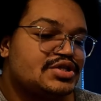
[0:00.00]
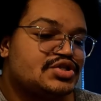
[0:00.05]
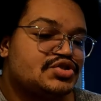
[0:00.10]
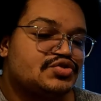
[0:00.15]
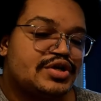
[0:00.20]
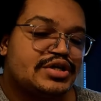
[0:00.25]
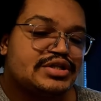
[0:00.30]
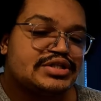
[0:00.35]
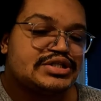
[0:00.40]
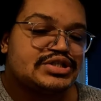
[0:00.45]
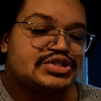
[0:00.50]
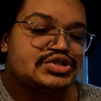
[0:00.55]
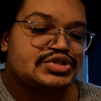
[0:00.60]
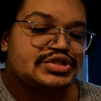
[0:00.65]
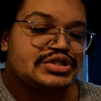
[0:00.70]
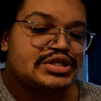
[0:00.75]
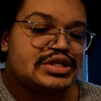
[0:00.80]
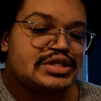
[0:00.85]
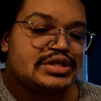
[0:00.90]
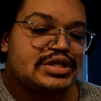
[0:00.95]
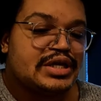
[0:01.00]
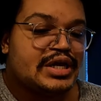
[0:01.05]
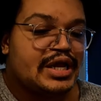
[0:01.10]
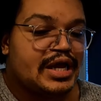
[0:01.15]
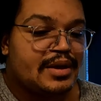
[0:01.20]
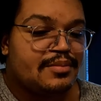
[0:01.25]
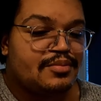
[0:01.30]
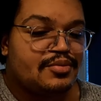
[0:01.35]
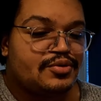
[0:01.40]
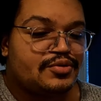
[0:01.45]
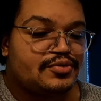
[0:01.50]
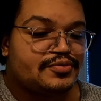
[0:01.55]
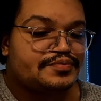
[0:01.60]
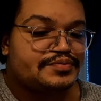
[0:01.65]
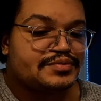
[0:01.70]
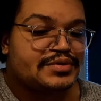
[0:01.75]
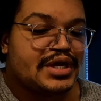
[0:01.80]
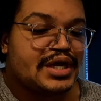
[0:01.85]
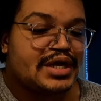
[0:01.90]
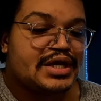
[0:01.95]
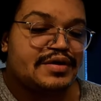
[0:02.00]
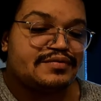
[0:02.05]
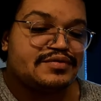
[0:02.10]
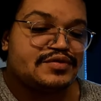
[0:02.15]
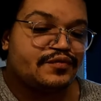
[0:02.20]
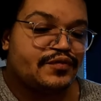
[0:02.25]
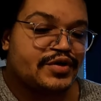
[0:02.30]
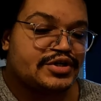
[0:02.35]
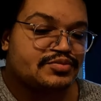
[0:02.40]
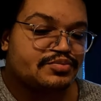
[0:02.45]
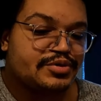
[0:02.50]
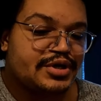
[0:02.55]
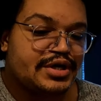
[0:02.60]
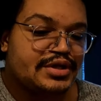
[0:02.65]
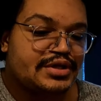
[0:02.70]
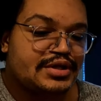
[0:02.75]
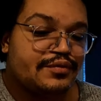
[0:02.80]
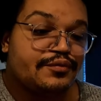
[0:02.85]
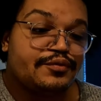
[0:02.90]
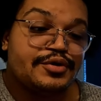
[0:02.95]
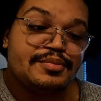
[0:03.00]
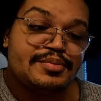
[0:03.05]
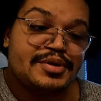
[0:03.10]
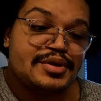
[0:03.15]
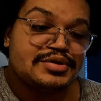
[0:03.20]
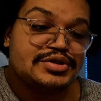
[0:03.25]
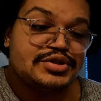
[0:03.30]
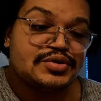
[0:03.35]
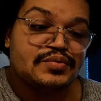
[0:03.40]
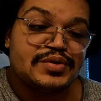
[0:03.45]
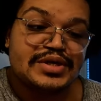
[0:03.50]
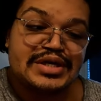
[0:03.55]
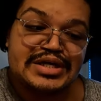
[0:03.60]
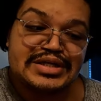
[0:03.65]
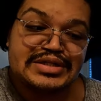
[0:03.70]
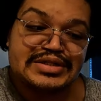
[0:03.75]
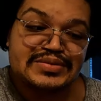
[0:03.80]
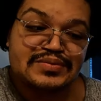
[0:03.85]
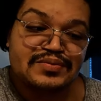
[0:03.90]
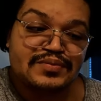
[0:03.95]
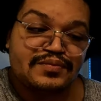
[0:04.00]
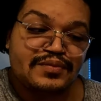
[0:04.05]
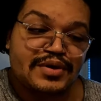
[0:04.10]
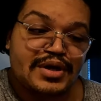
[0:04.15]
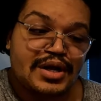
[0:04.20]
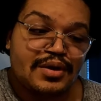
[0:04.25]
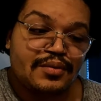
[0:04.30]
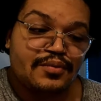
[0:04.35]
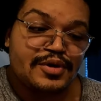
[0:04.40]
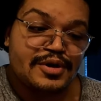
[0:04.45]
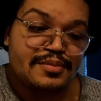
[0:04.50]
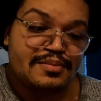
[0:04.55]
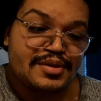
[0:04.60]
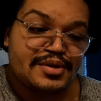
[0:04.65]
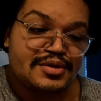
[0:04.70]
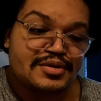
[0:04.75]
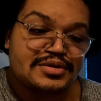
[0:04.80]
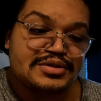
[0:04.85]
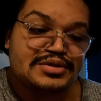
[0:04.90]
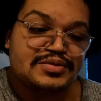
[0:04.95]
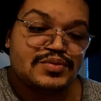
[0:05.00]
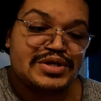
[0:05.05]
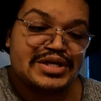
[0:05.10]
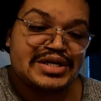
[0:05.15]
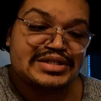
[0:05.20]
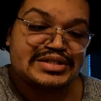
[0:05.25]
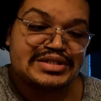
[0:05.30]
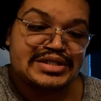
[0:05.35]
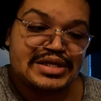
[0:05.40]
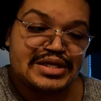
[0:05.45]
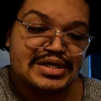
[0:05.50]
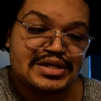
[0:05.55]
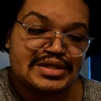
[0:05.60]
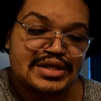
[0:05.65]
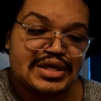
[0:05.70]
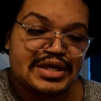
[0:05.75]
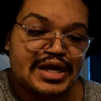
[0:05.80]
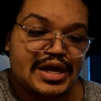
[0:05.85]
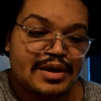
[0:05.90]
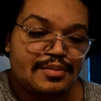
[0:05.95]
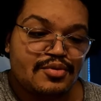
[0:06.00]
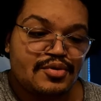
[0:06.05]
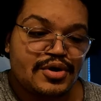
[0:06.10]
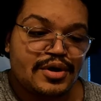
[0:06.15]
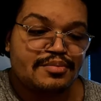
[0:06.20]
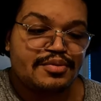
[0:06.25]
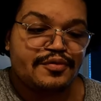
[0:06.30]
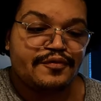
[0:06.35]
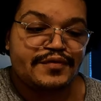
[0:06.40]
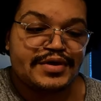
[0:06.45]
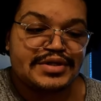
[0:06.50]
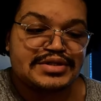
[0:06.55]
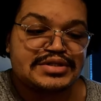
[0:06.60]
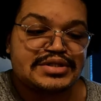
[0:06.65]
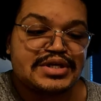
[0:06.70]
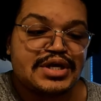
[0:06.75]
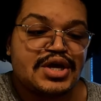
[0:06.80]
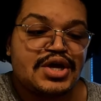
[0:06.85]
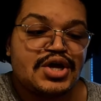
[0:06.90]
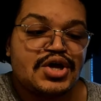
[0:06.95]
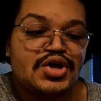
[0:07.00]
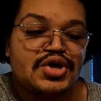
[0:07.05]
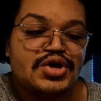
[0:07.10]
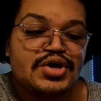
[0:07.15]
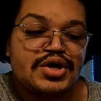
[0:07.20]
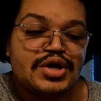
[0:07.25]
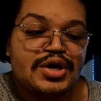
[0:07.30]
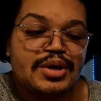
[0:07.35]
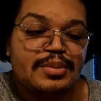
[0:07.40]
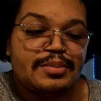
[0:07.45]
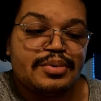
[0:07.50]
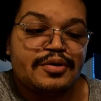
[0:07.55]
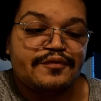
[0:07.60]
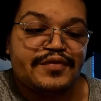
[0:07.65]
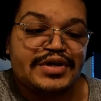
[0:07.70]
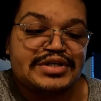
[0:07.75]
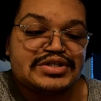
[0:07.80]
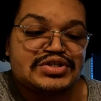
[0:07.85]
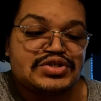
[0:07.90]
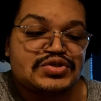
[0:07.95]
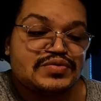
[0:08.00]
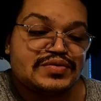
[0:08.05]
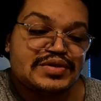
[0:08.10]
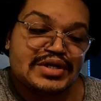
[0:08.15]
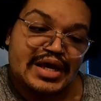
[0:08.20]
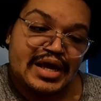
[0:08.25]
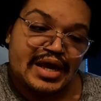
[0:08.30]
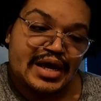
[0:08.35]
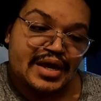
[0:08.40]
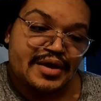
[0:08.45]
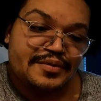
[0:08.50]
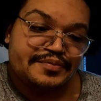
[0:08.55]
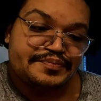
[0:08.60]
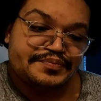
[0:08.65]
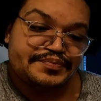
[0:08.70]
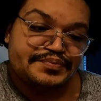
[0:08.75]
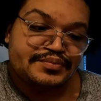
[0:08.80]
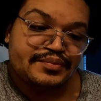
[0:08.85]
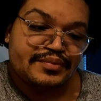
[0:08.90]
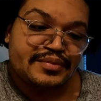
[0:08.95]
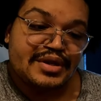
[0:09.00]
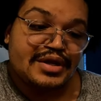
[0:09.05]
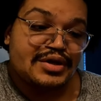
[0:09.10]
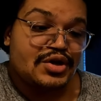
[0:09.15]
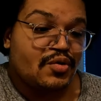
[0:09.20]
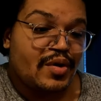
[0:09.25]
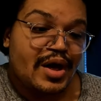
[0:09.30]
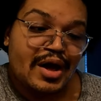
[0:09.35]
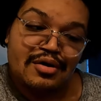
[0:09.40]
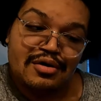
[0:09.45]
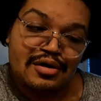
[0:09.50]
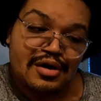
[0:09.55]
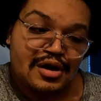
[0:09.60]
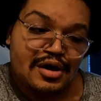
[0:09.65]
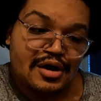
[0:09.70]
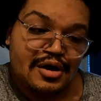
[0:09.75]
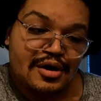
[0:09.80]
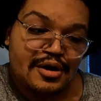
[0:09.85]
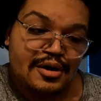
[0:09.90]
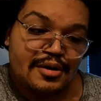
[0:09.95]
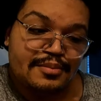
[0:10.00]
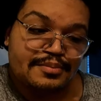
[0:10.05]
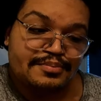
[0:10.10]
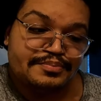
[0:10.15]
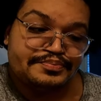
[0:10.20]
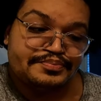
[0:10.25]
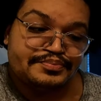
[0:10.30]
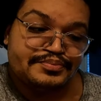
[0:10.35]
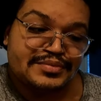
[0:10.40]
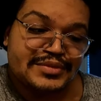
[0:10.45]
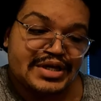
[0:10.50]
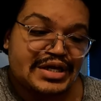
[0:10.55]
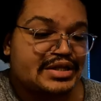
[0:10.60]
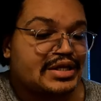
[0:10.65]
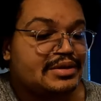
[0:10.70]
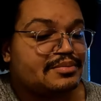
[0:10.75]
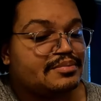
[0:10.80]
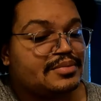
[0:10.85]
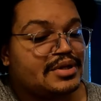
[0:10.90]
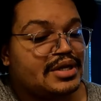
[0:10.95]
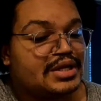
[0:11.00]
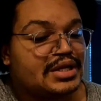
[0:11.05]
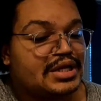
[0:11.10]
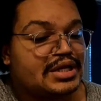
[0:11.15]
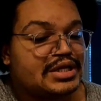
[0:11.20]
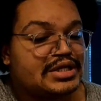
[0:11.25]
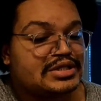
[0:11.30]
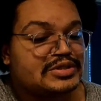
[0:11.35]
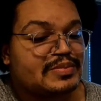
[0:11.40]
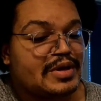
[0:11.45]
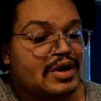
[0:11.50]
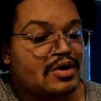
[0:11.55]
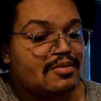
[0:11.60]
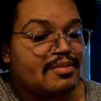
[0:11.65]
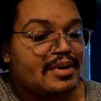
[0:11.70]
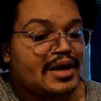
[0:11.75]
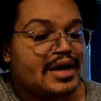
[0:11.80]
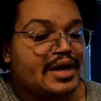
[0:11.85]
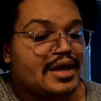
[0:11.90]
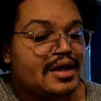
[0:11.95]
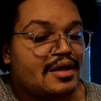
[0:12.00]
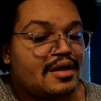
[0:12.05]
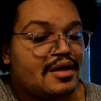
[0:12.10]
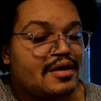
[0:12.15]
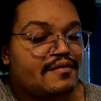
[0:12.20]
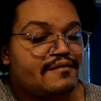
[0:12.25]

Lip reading: strengthens your teeth enamel and gives you fresh breath. It rebuilds your weakened teeth enamel and prevents tooth decay. No alcohol. And then it's powered by